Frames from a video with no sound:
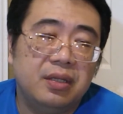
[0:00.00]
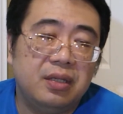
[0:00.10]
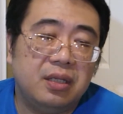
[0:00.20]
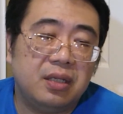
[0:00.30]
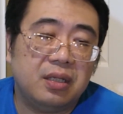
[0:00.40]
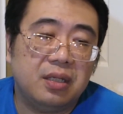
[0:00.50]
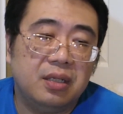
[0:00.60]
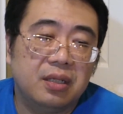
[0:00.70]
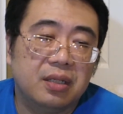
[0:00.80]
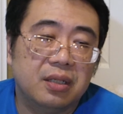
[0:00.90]
the
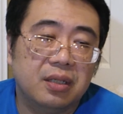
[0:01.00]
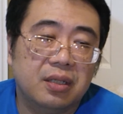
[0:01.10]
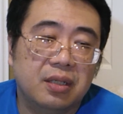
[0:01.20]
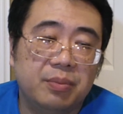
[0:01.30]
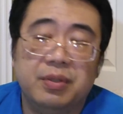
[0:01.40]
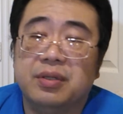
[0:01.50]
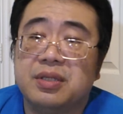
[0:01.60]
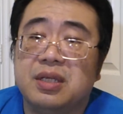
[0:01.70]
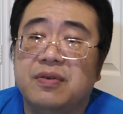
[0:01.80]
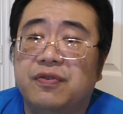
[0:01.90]

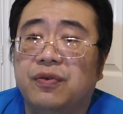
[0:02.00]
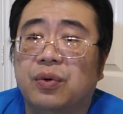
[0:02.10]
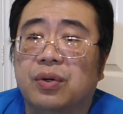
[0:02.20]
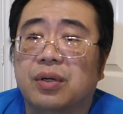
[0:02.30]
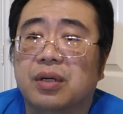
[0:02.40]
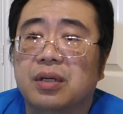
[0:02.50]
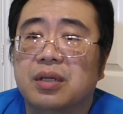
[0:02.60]
ability for